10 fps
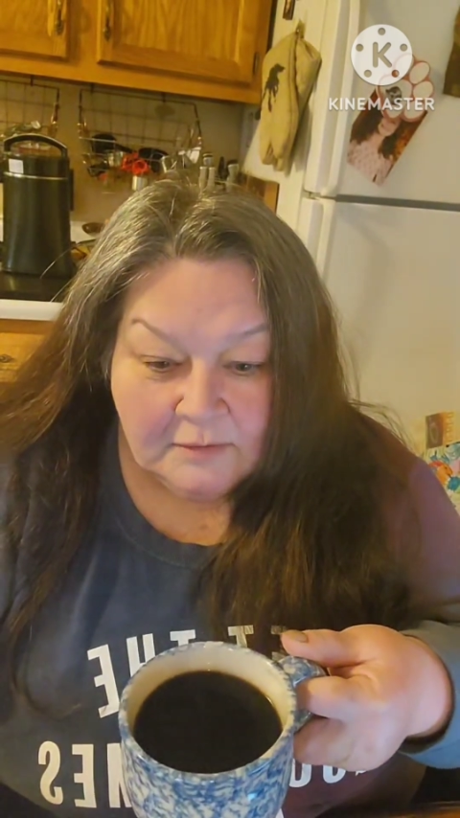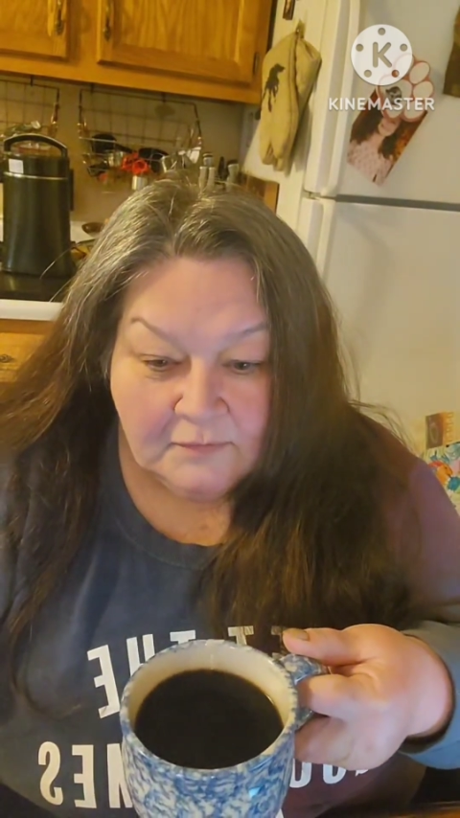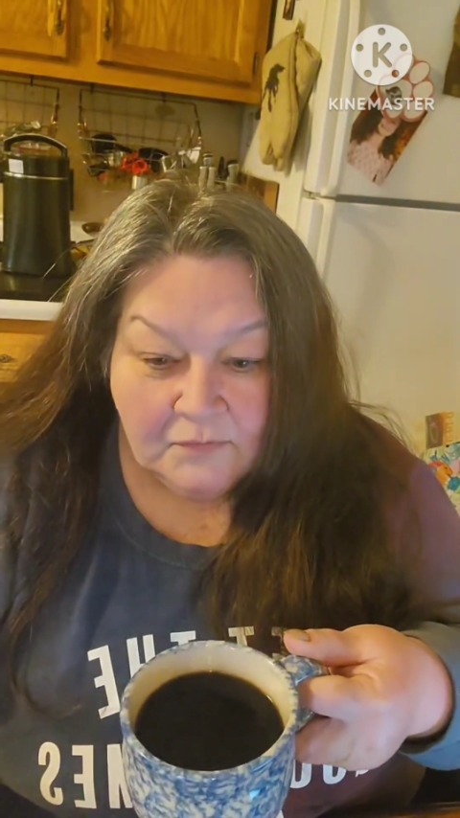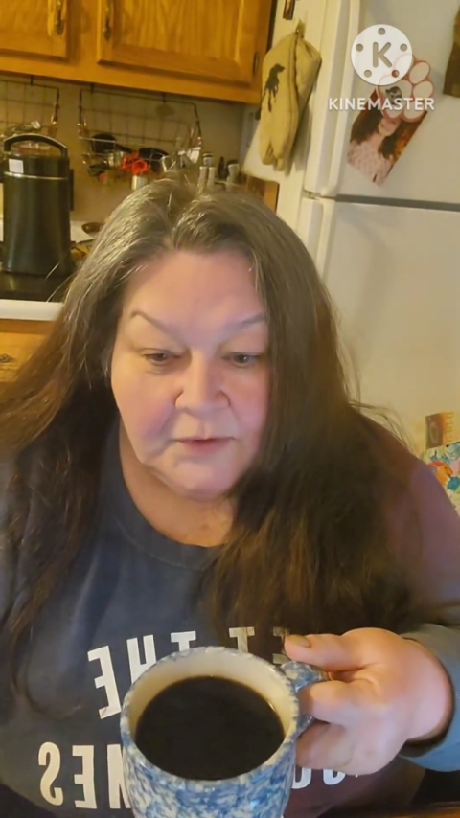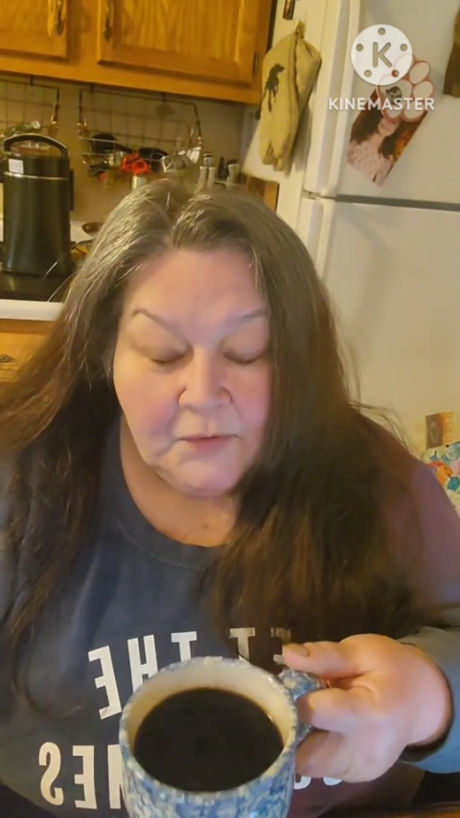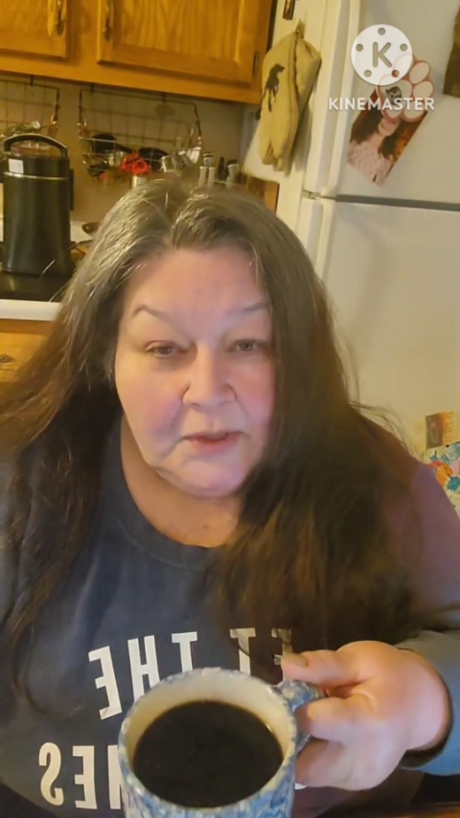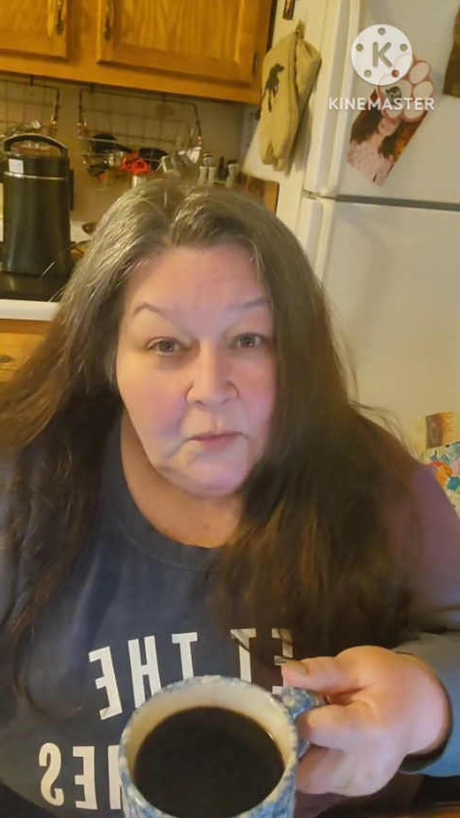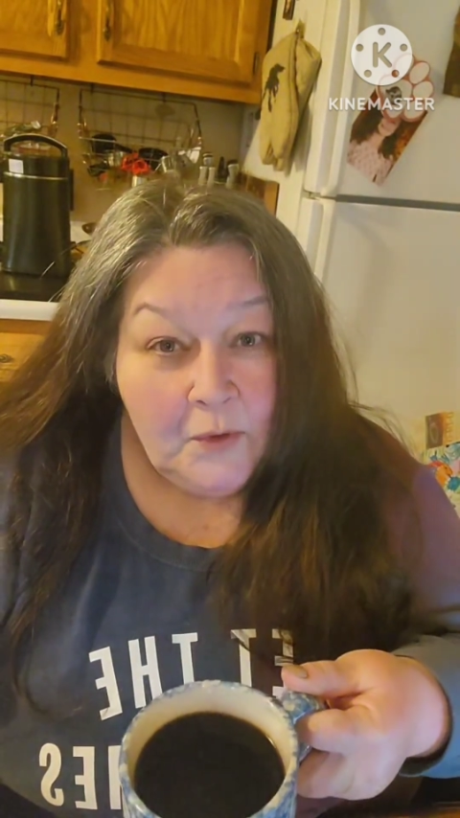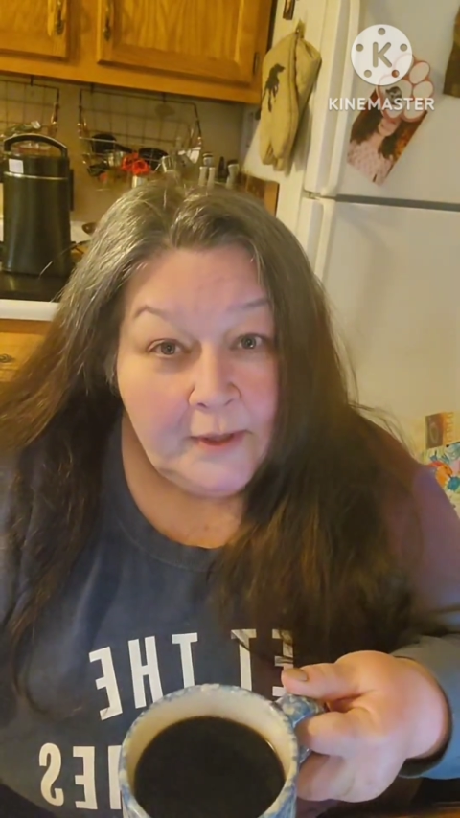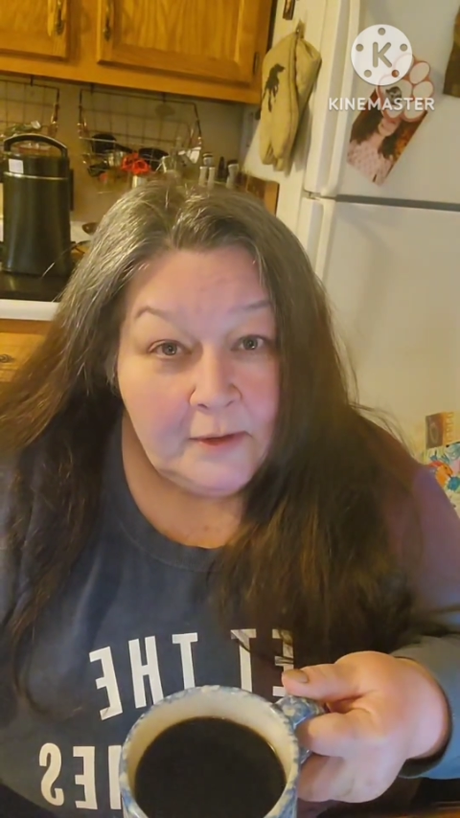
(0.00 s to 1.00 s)
very
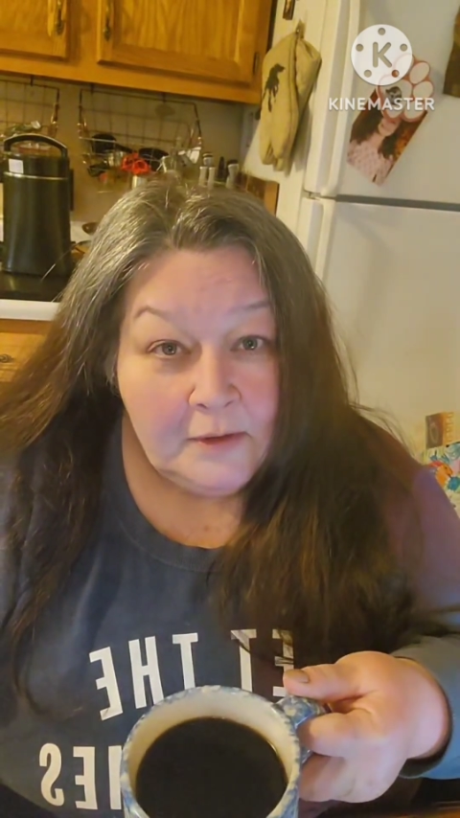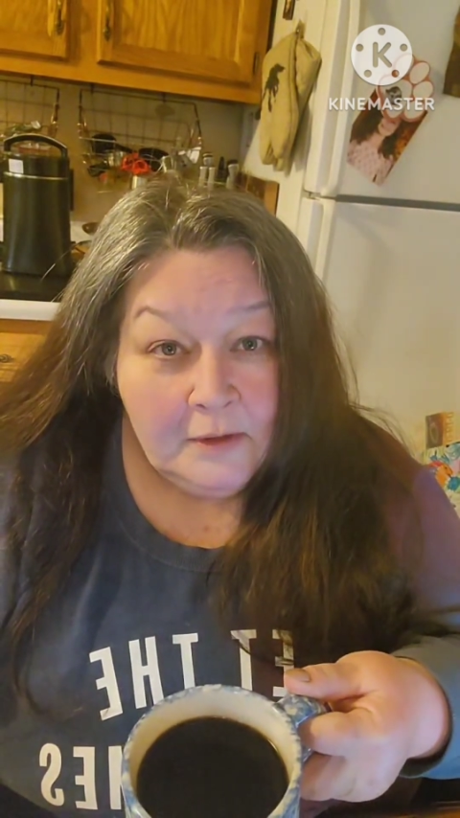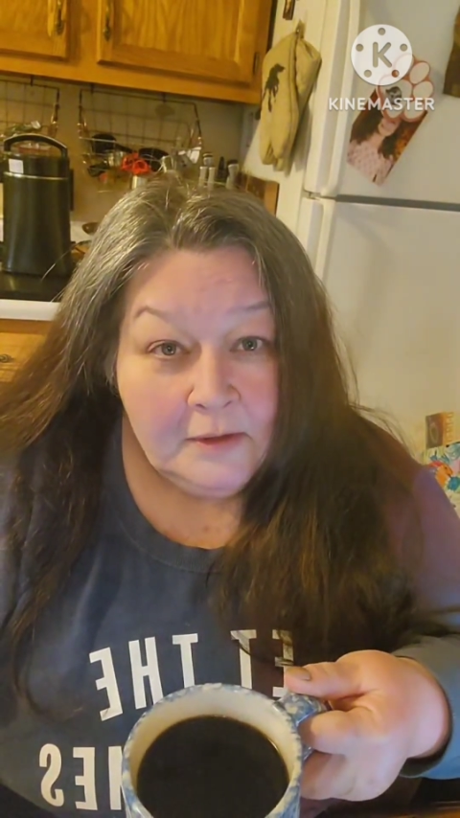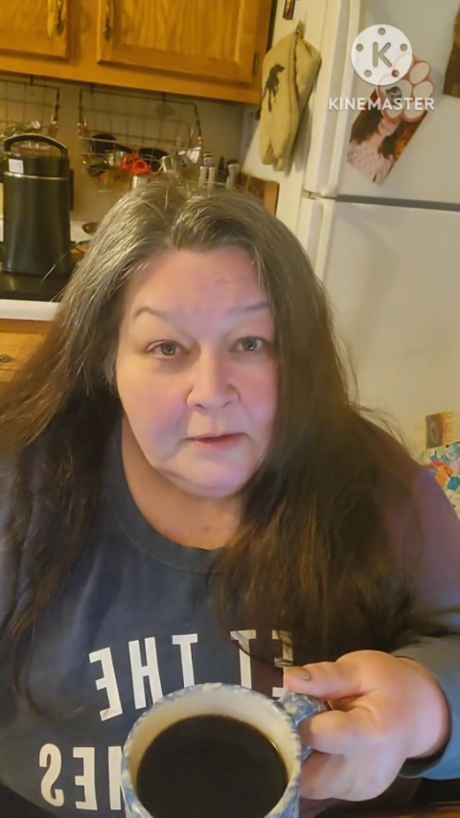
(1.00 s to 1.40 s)
well.